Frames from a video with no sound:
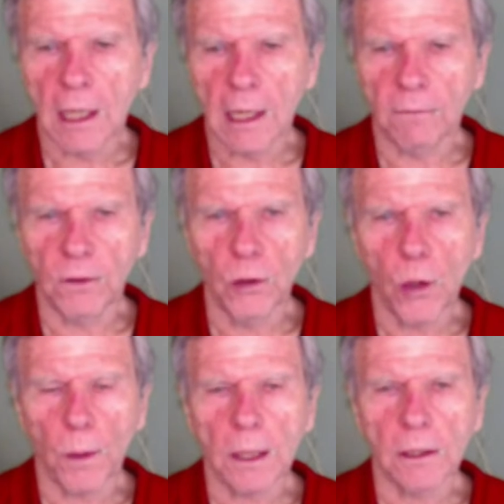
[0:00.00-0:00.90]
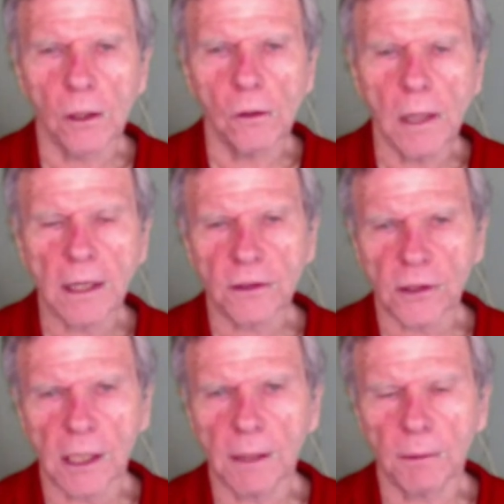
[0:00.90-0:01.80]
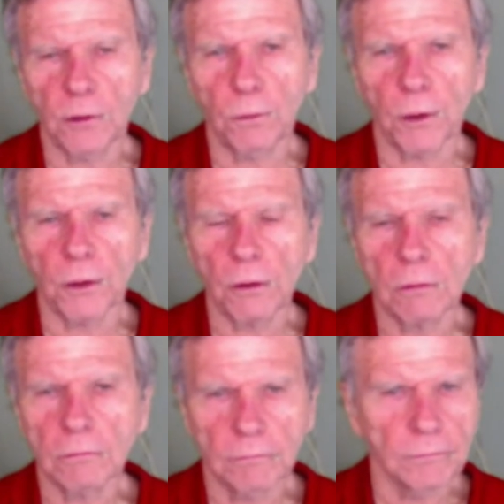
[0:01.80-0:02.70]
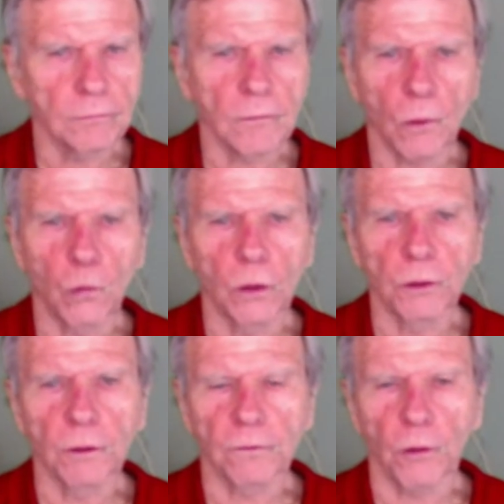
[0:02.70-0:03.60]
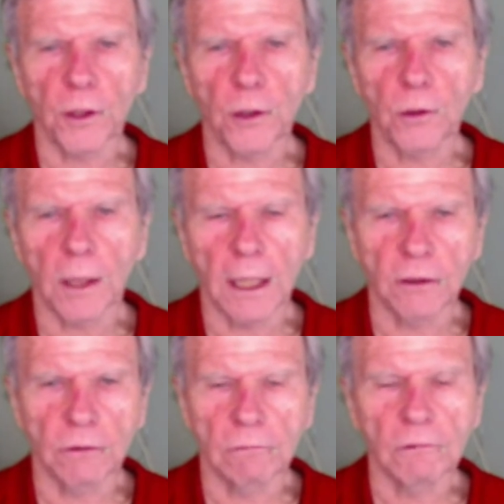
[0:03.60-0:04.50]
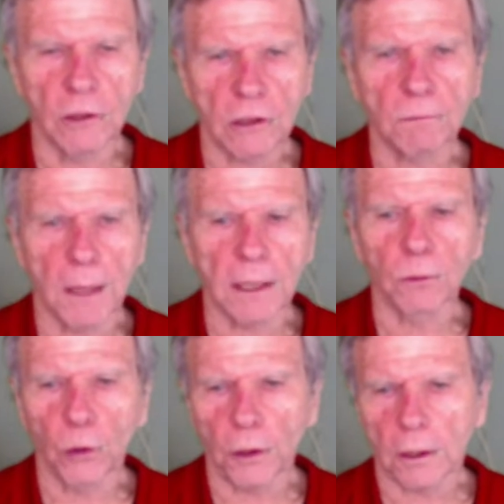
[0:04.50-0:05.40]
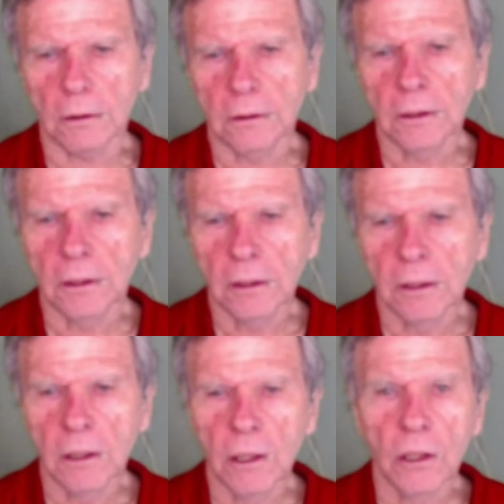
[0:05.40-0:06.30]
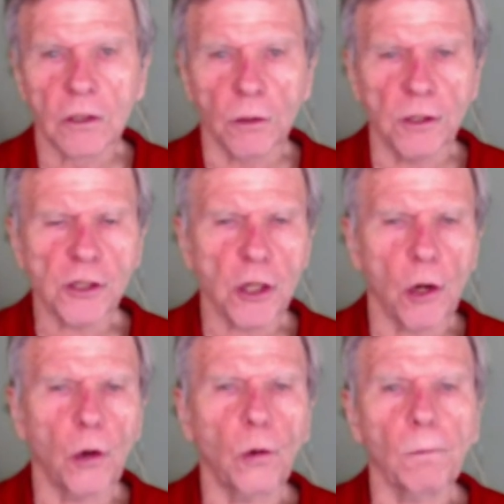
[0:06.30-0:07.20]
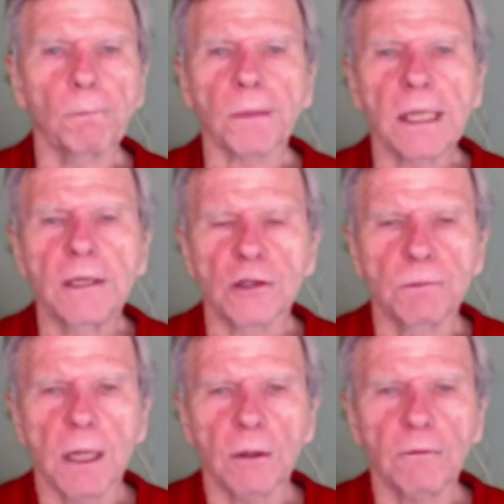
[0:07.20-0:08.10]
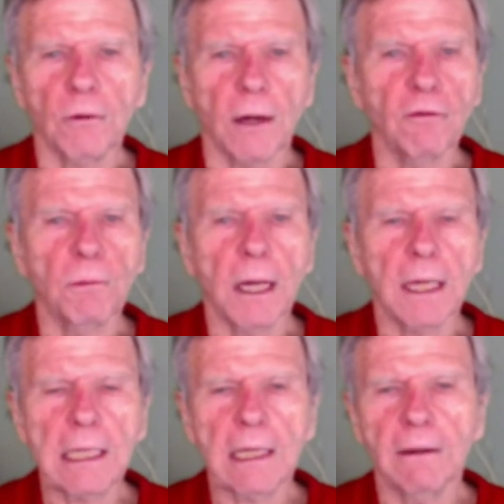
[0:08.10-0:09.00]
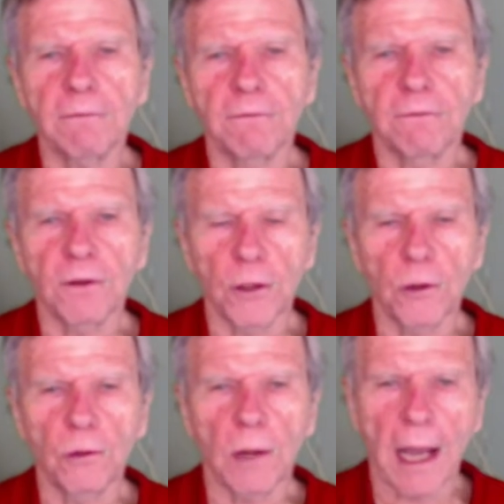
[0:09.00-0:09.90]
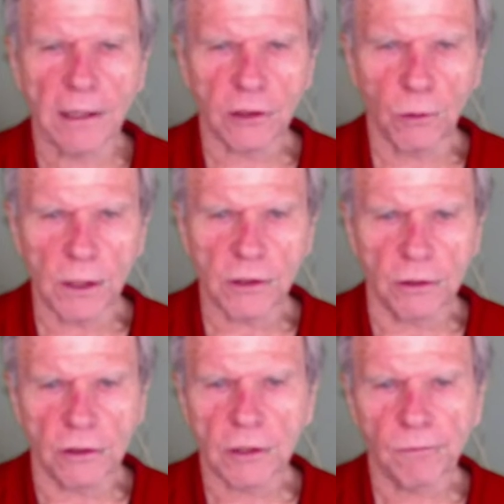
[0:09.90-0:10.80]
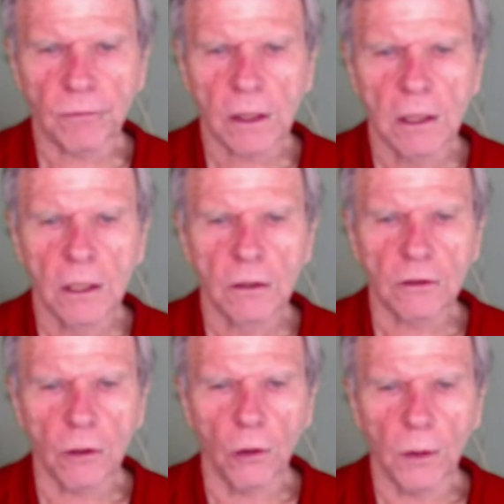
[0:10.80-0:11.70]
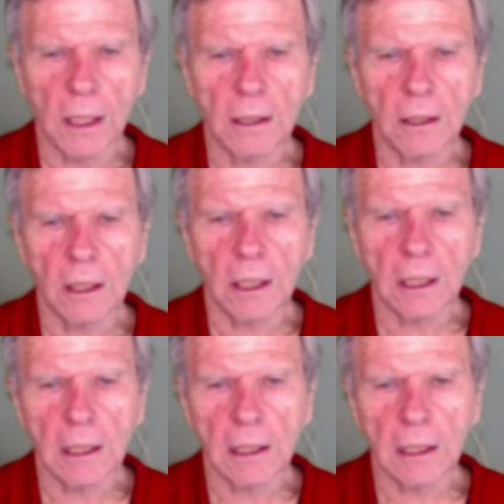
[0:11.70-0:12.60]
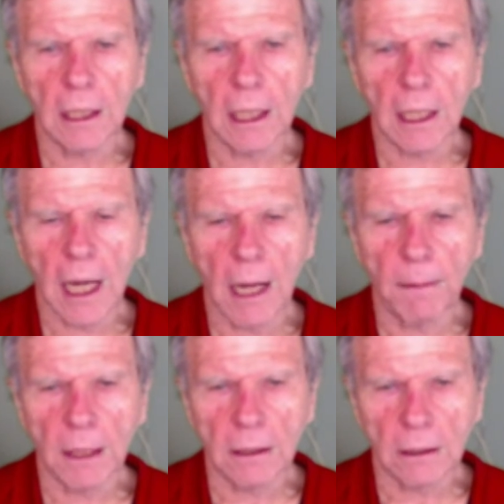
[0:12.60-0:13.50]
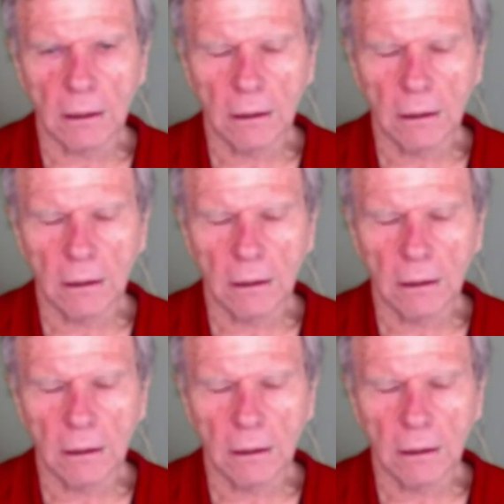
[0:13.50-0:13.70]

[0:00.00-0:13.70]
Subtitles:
And if you don't want to know how to set up a new printer, we'll do it for you and just make it work. So this show is better for everybody if you ask questions. So in the comment,